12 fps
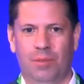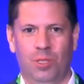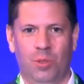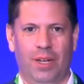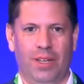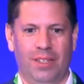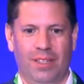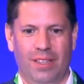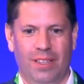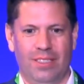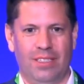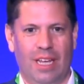doing
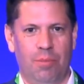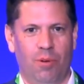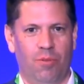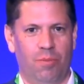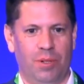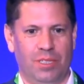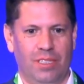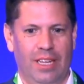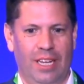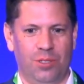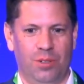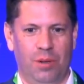this type of
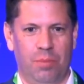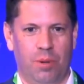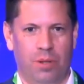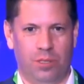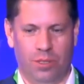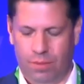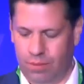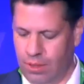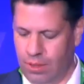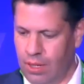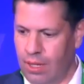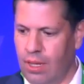presentation in person.
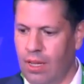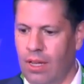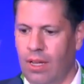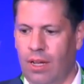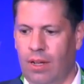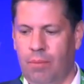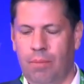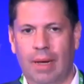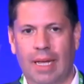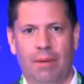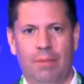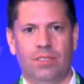My
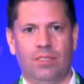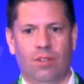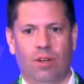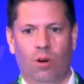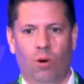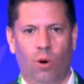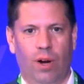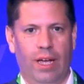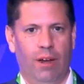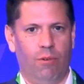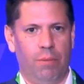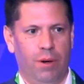name is Jorge
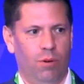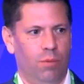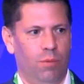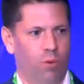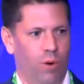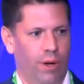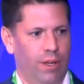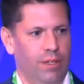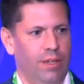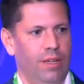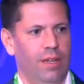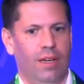Ramiro Monroy.
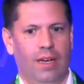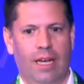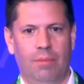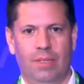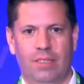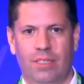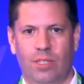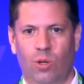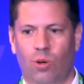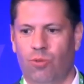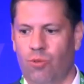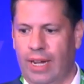I am the CEO
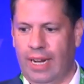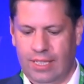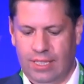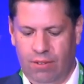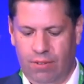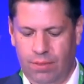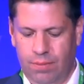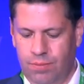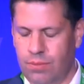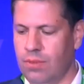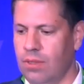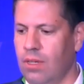of Reyna Silver.
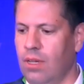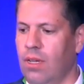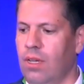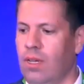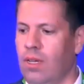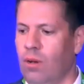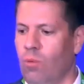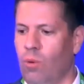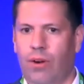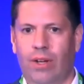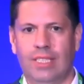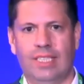We
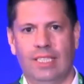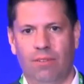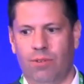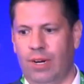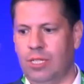are a silver